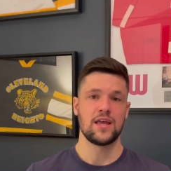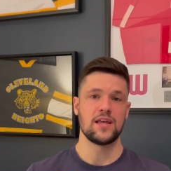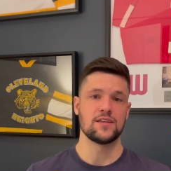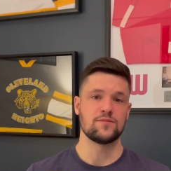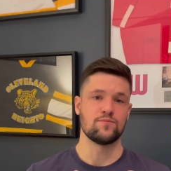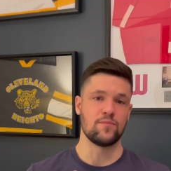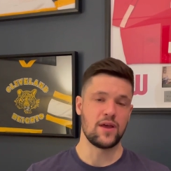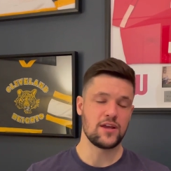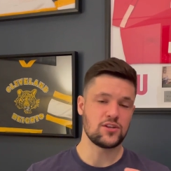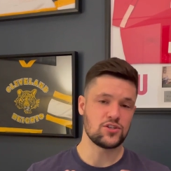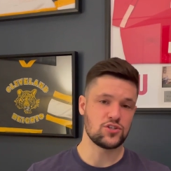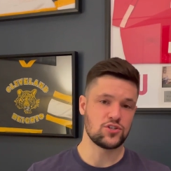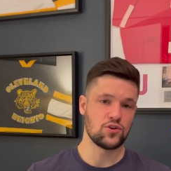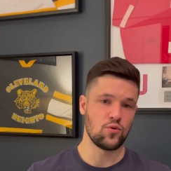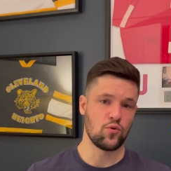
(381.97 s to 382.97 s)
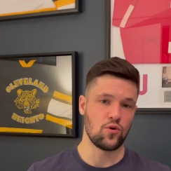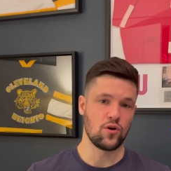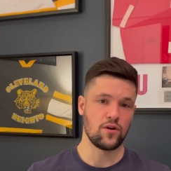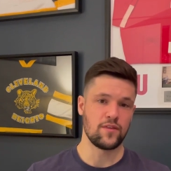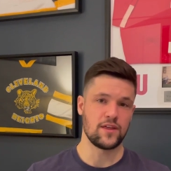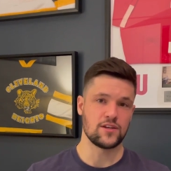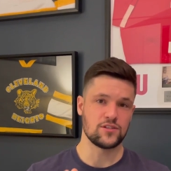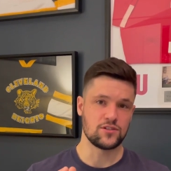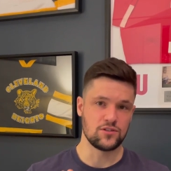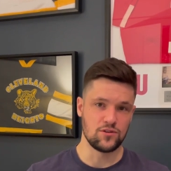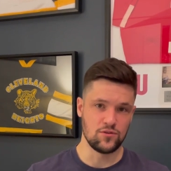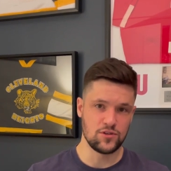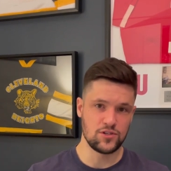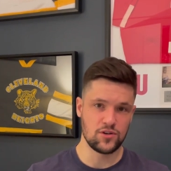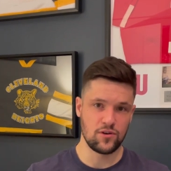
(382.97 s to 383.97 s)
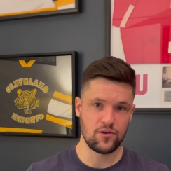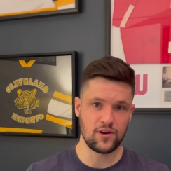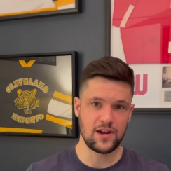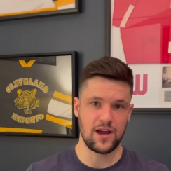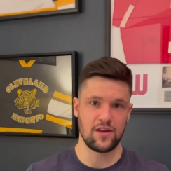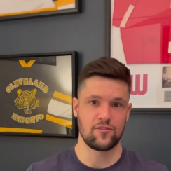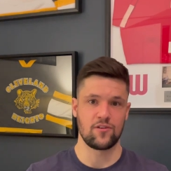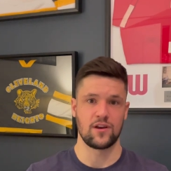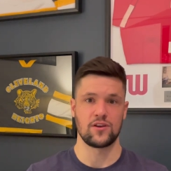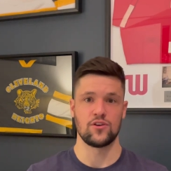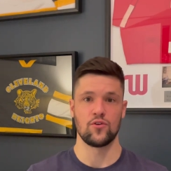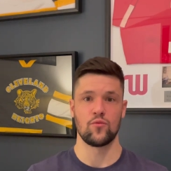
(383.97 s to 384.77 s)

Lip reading: is make sure that as soon as you're under contract,